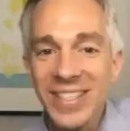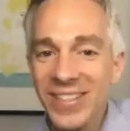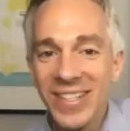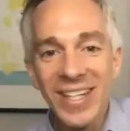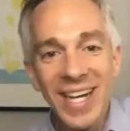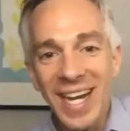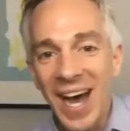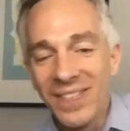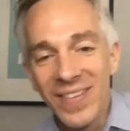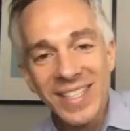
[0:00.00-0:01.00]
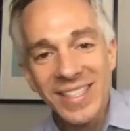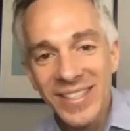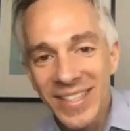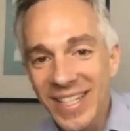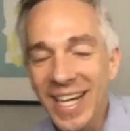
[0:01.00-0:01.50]
you could. I'll bet
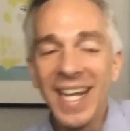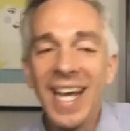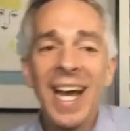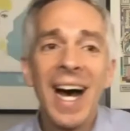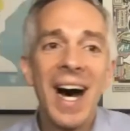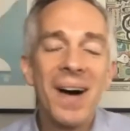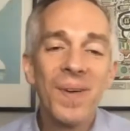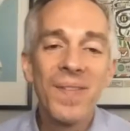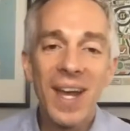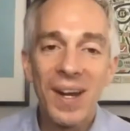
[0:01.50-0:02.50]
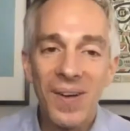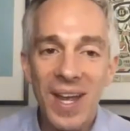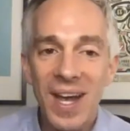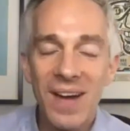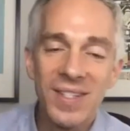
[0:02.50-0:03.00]
you could. Uh, we've had a
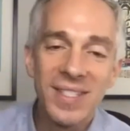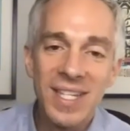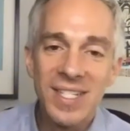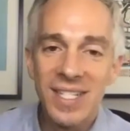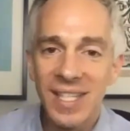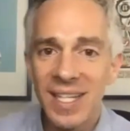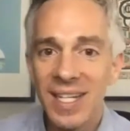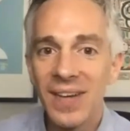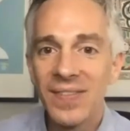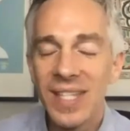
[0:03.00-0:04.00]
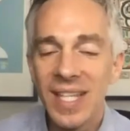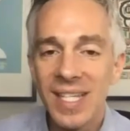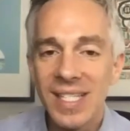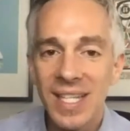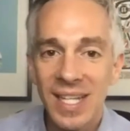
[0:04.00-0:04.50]
great conversation leading up to
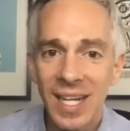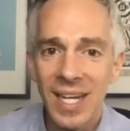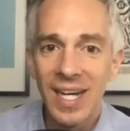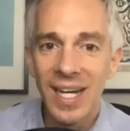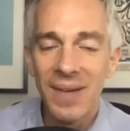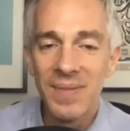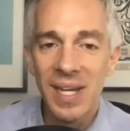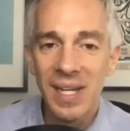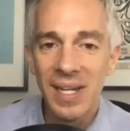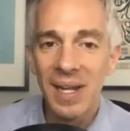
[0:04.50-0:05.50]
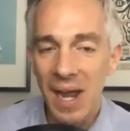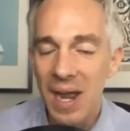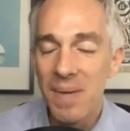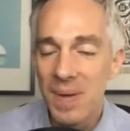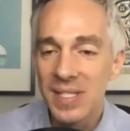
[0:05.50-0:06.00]
this, and uh, I'm
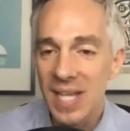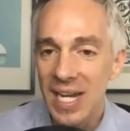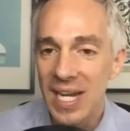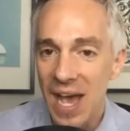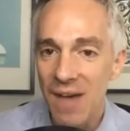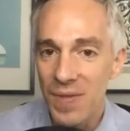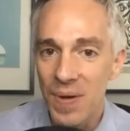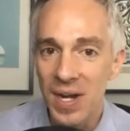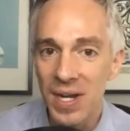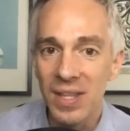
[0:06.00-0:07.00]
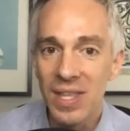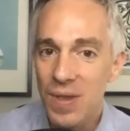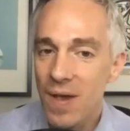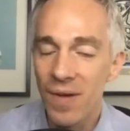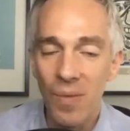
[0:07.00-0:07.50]
I am excited to have you on here. I
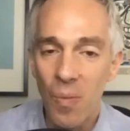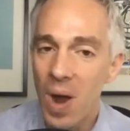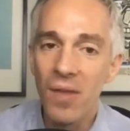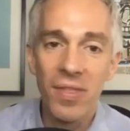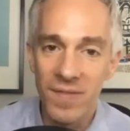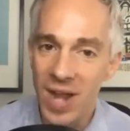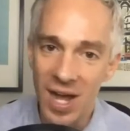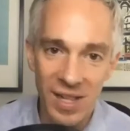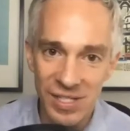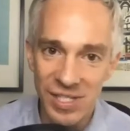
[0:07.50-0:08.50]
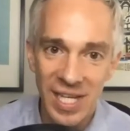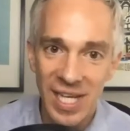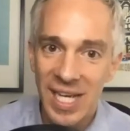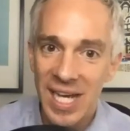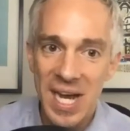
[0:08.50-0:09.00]
think you have a wealth of knowledge.
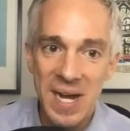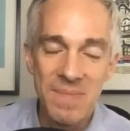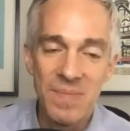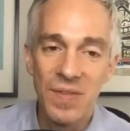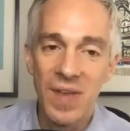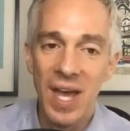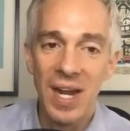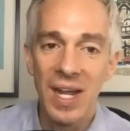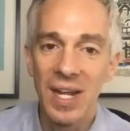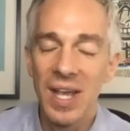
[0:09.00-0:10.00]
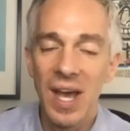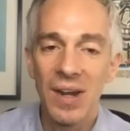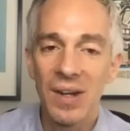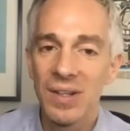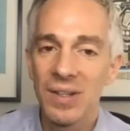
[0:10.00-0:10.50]
Um, you've got a
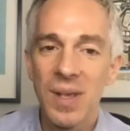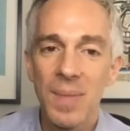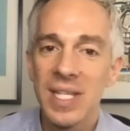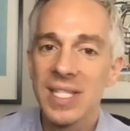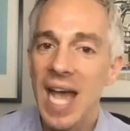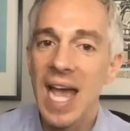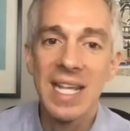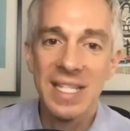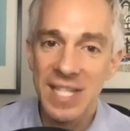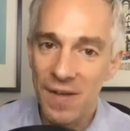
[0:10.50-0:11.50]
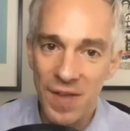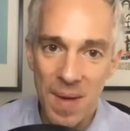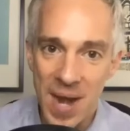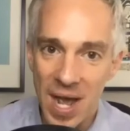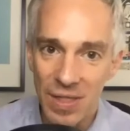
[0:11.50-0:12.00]
got a some exciting stuff
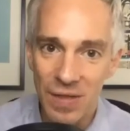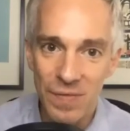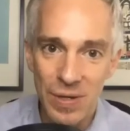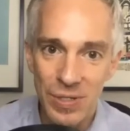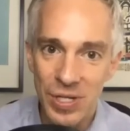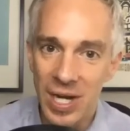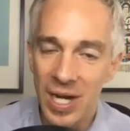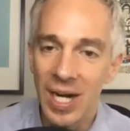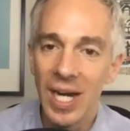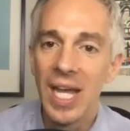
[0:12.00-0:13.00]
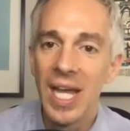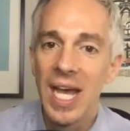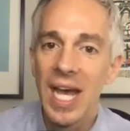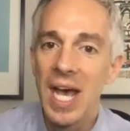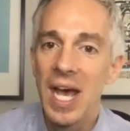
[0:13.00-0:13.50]
coming out in the future here,
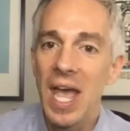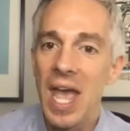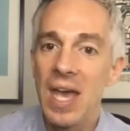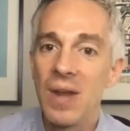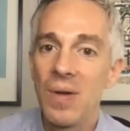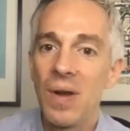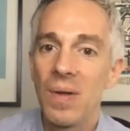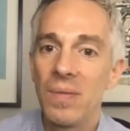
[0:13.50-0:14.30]
uh, and